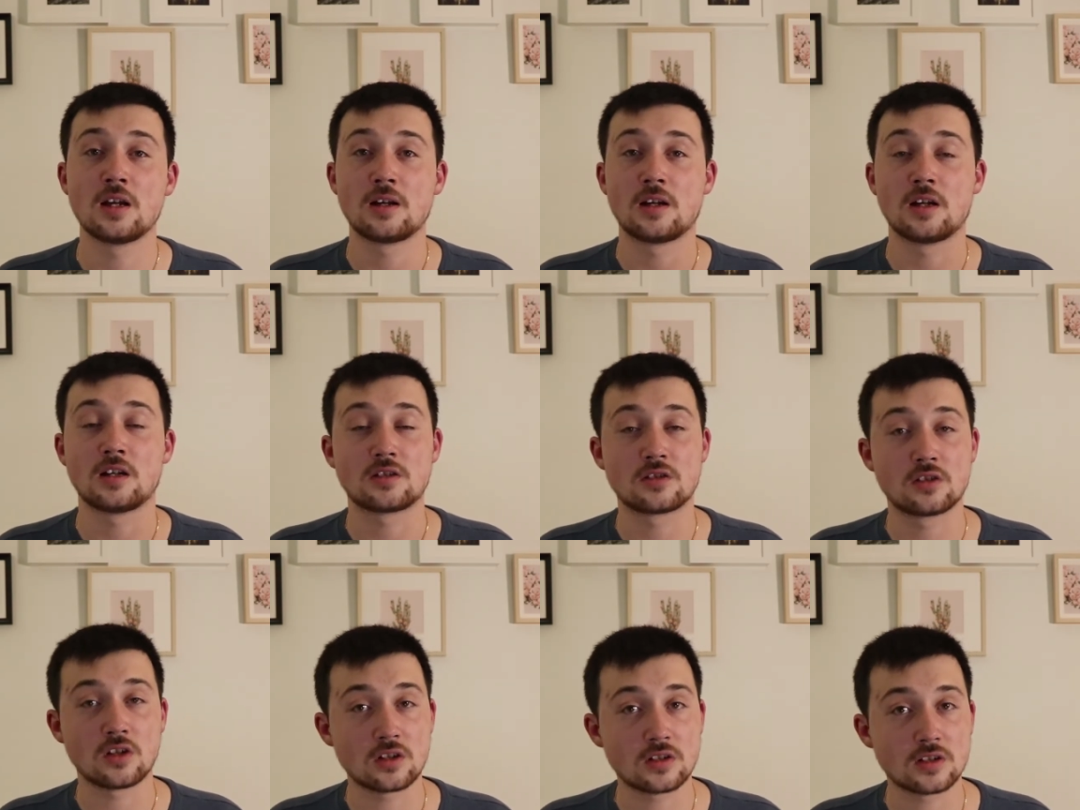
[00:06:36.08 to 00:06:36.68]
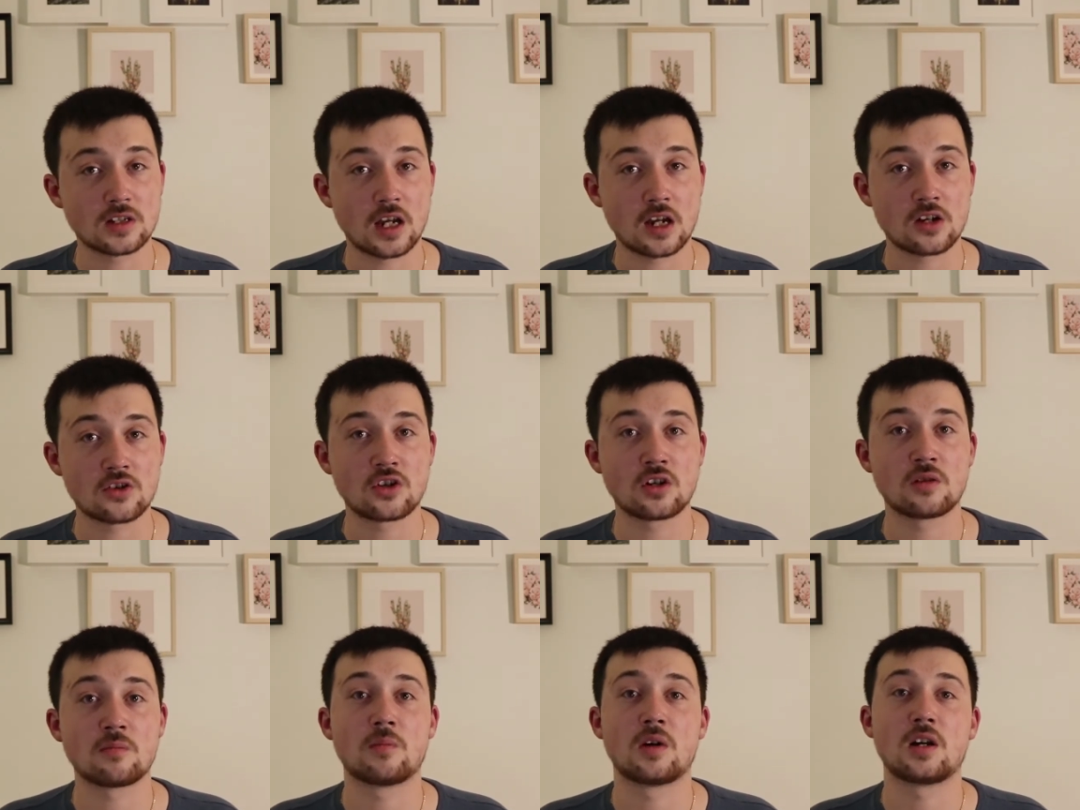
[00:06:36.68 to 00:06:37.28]
it's not
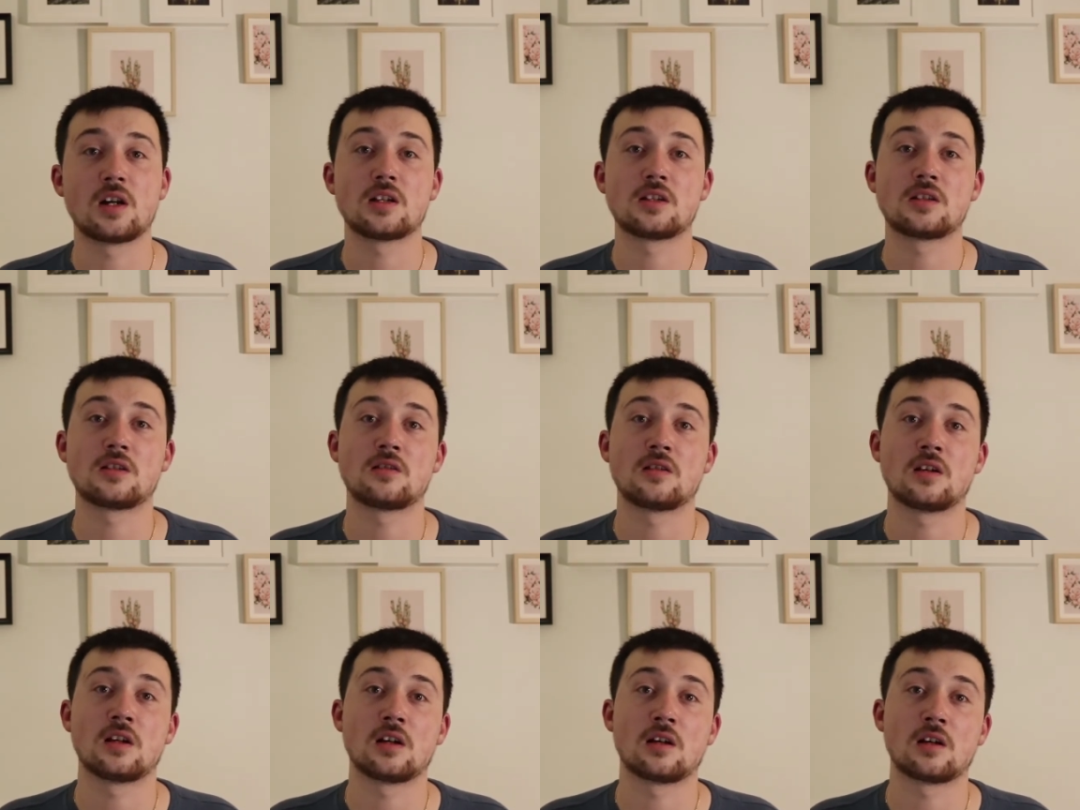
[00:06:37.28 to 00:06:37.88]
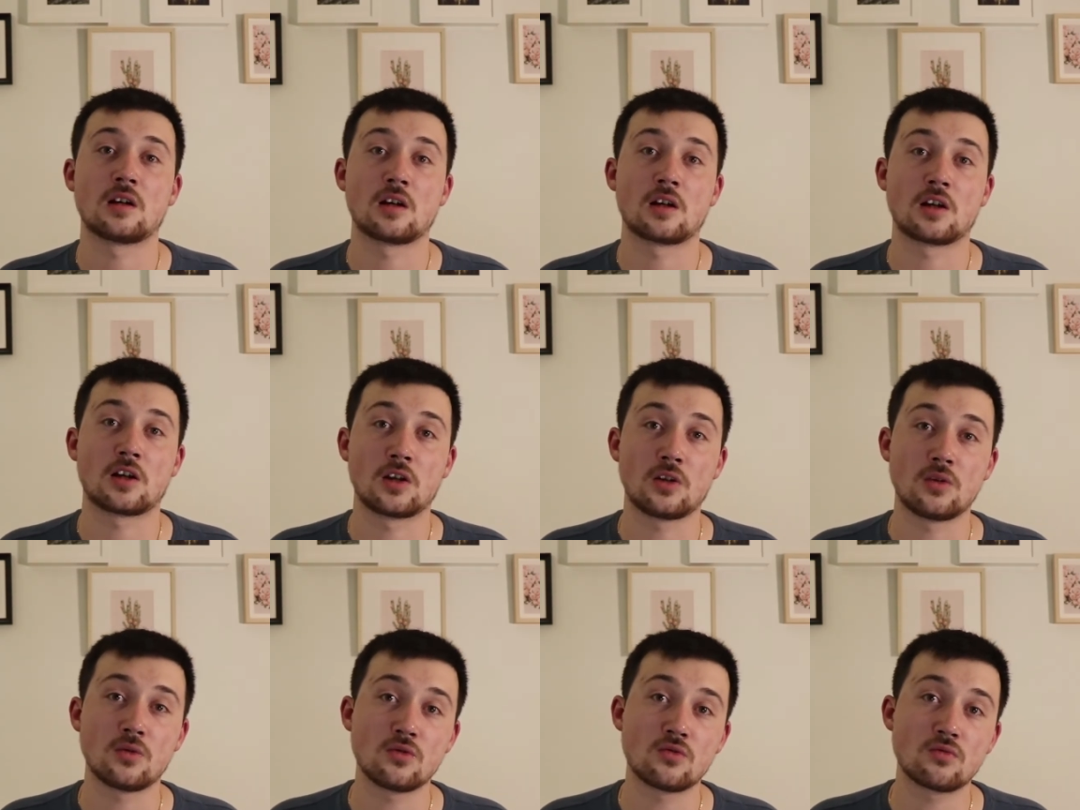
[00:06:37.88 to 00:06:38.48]
sketchy, but it's a
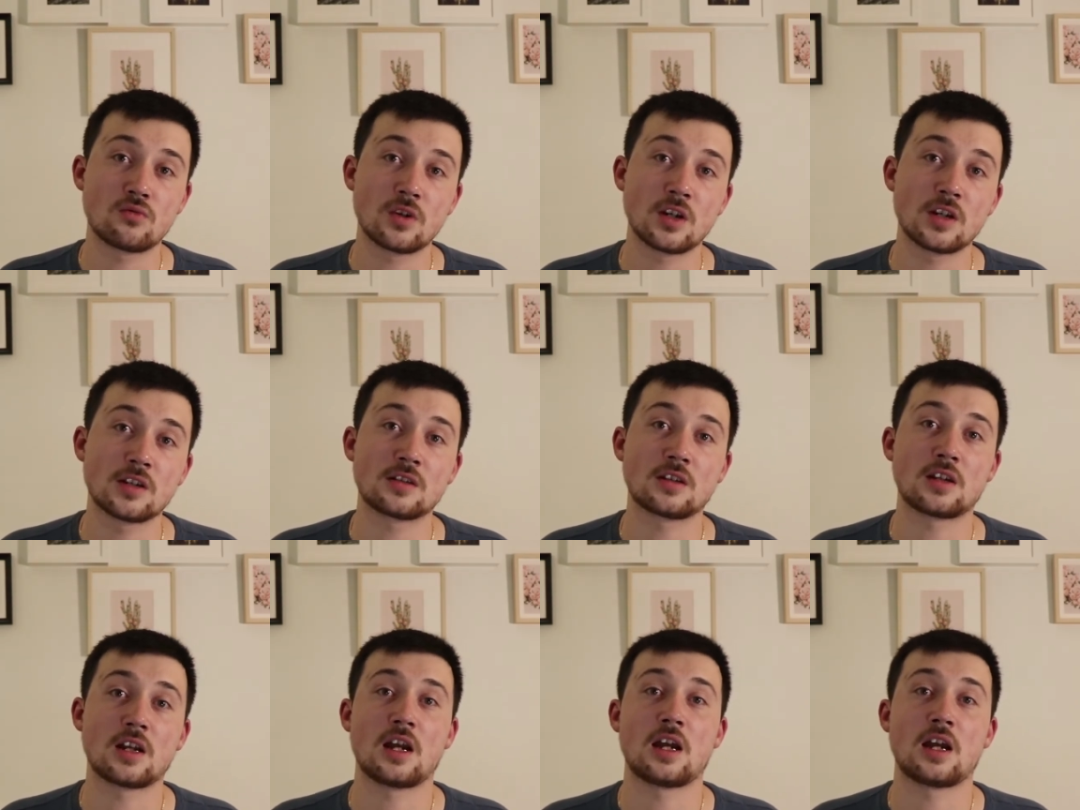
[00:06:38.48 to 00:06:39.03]
huge risk.